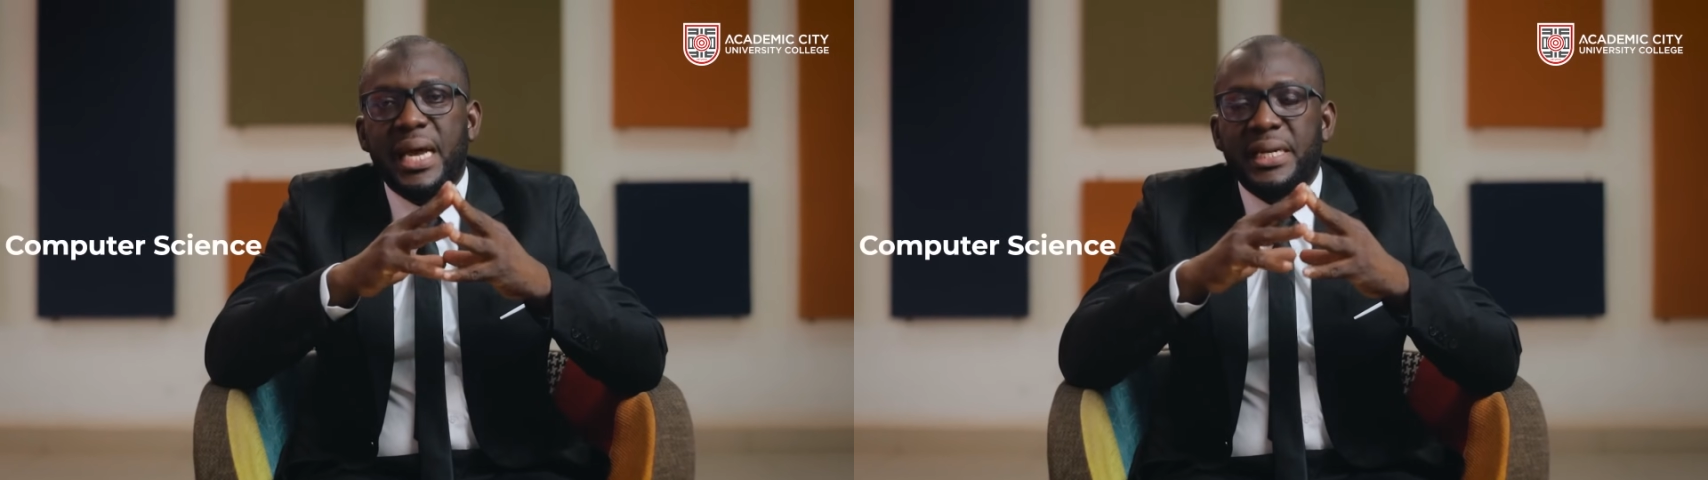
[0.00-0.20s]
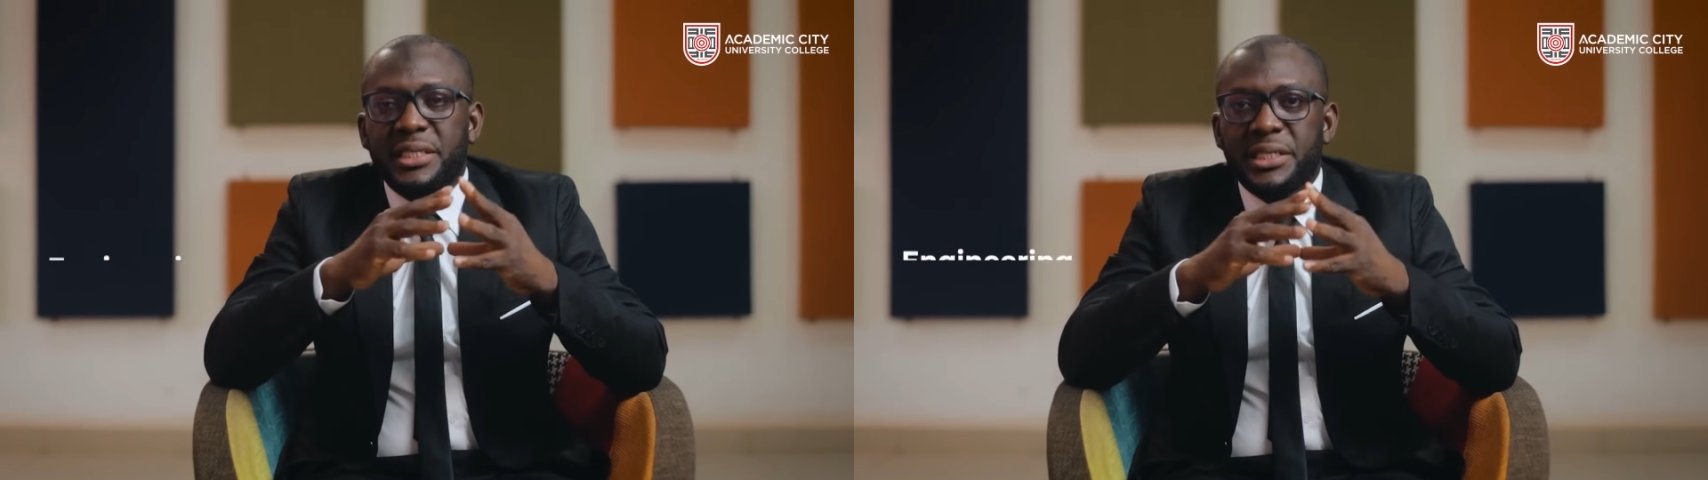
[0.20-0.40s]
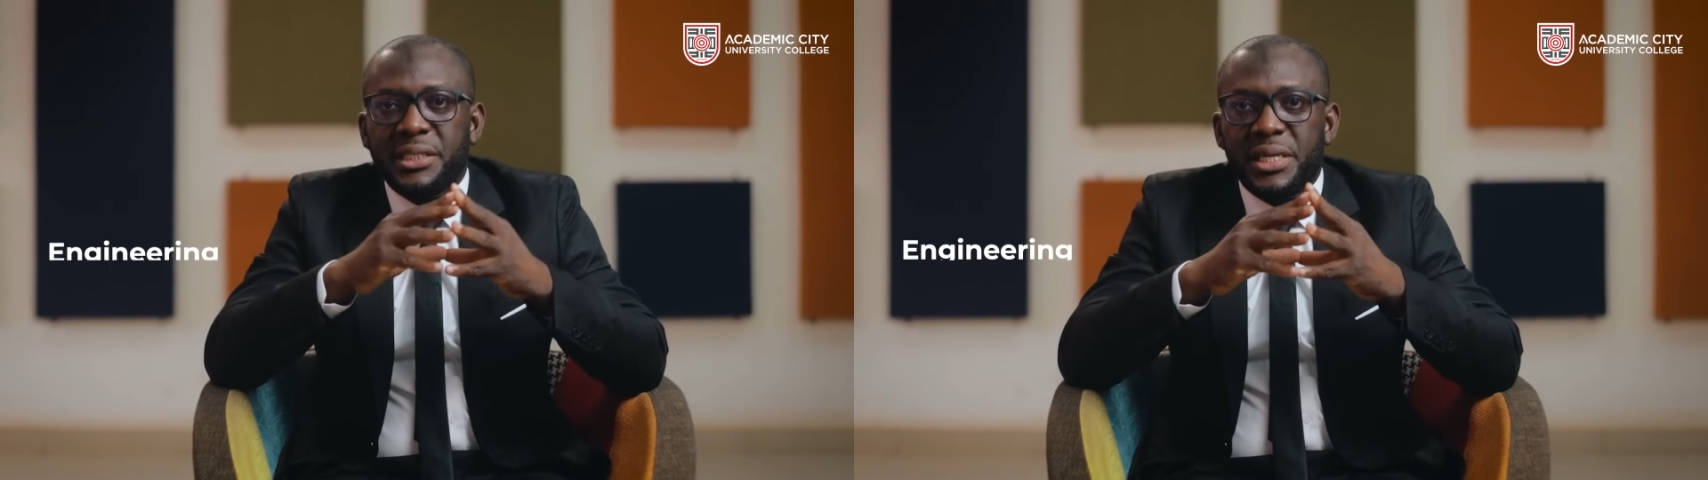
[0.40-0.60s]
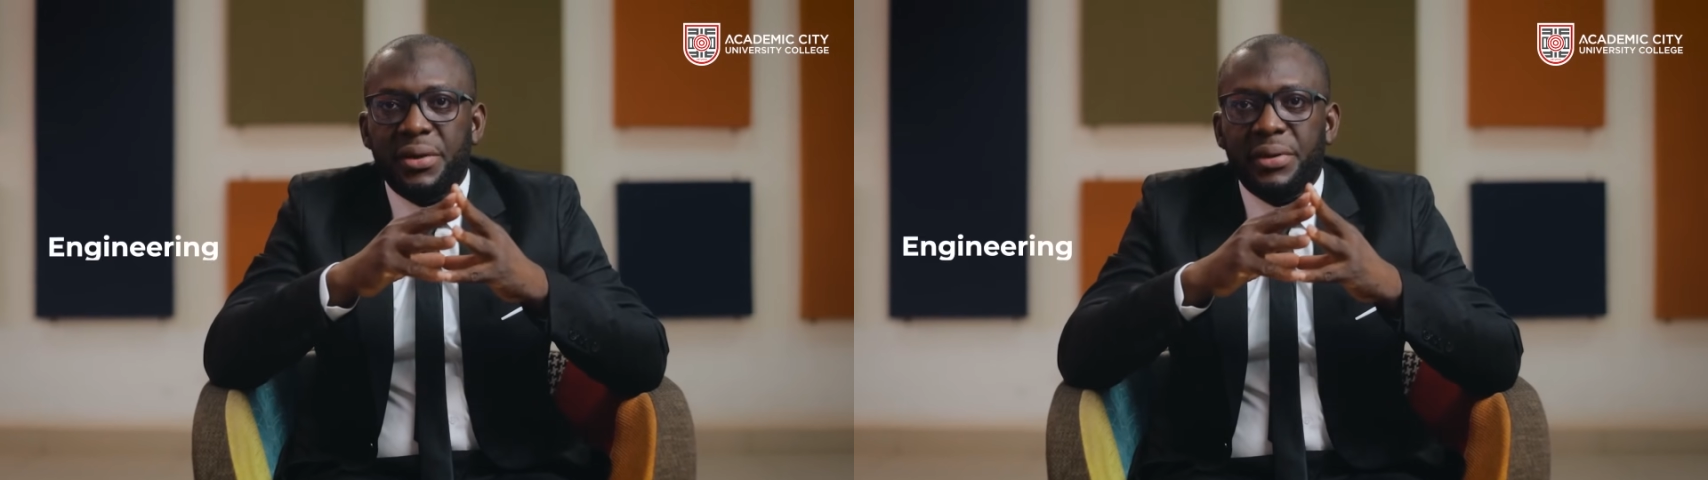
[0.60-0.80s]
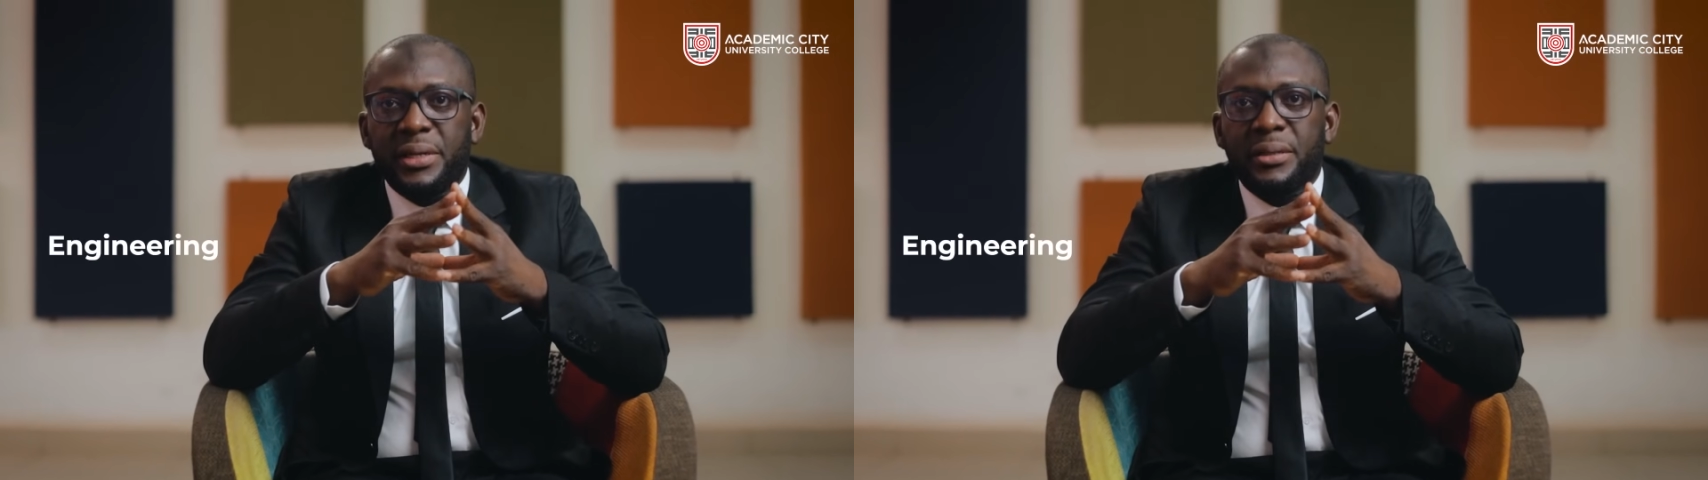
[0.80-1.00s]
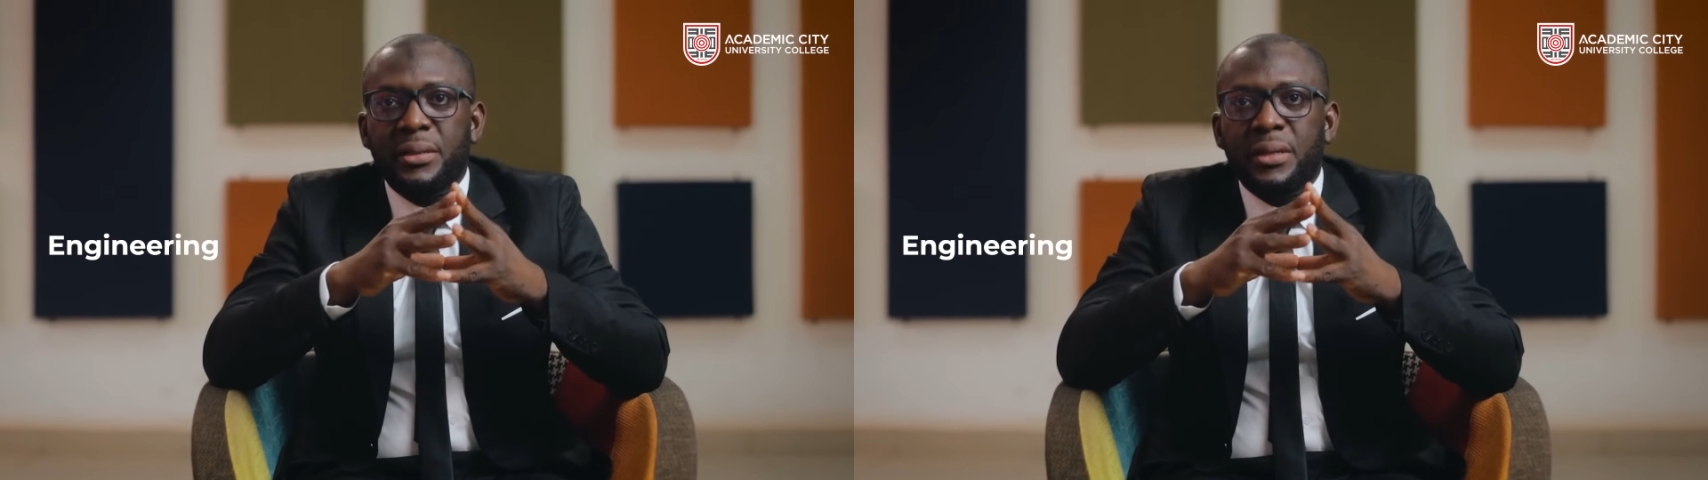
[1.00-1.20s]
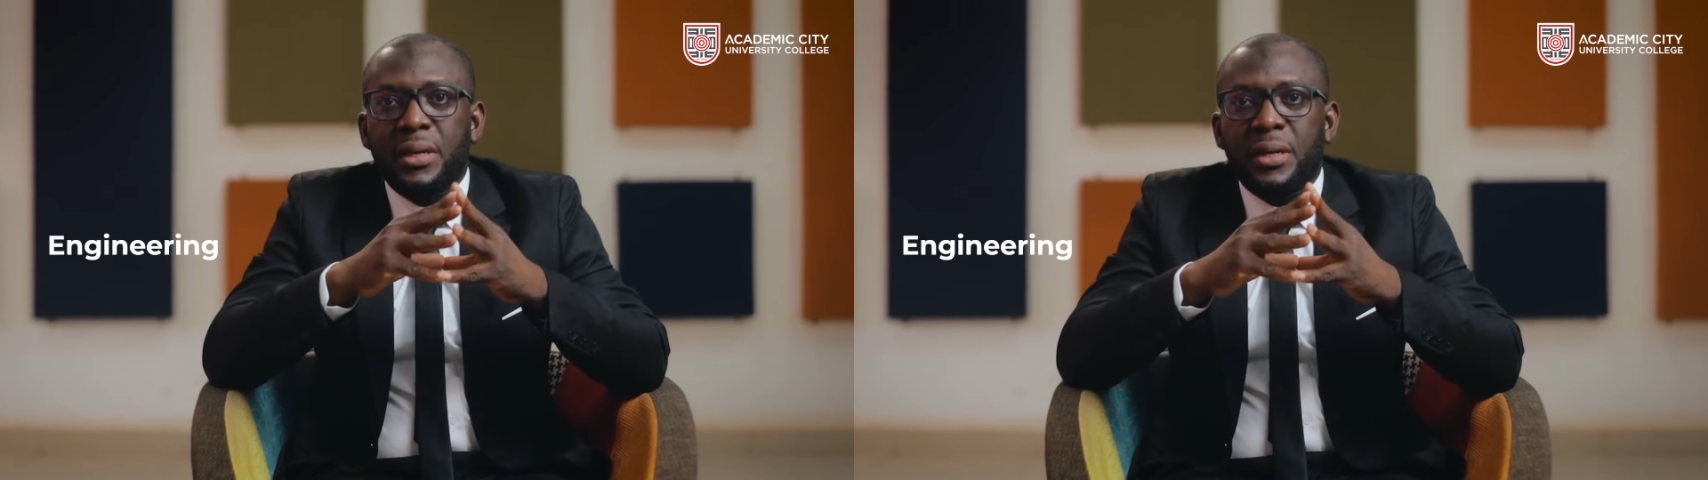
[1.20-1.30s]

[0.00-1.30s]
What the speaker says: and engineering